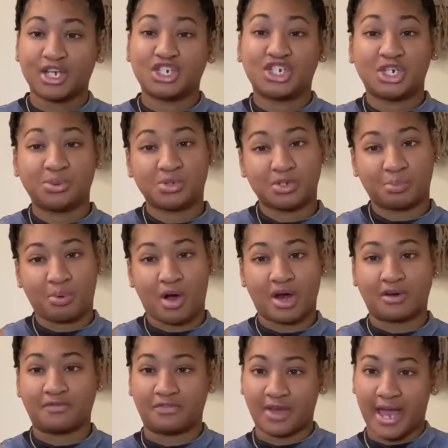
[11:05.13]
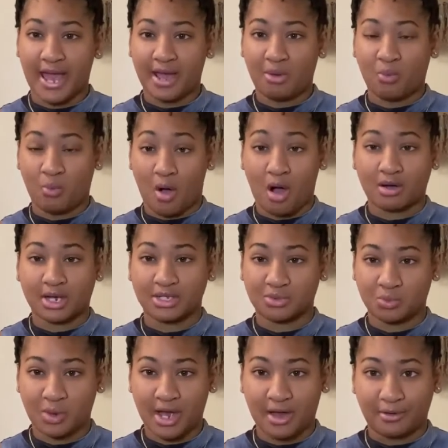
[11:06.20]
she was a part of that walk as
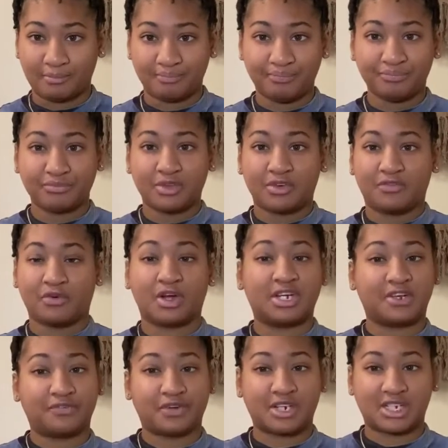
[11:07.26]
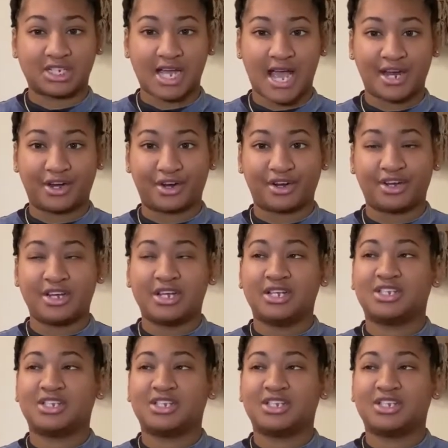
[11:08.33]
well for a different designer.